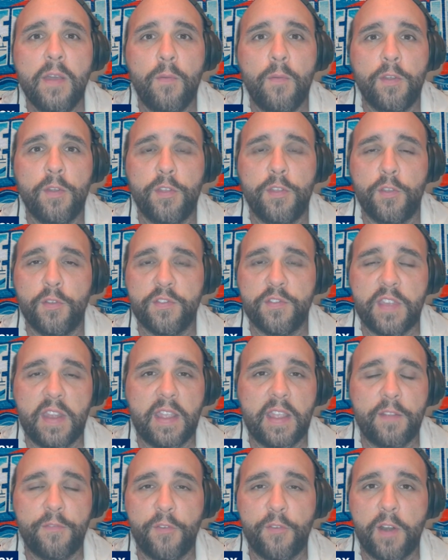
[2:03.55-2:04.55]
whether you're
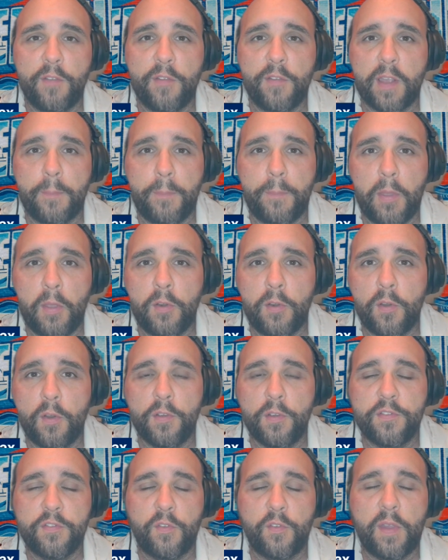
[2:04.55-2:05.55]
sitting in front of a computer
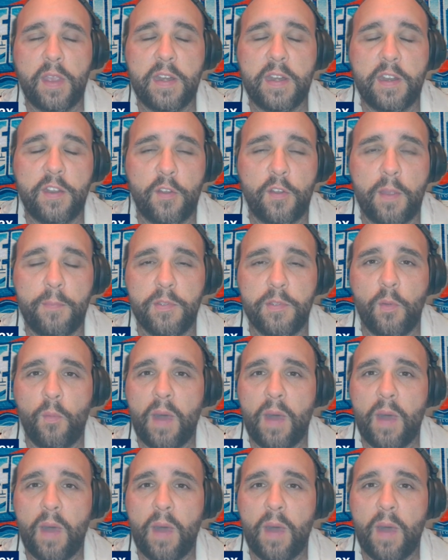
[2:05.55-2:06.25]
or screen and you're able to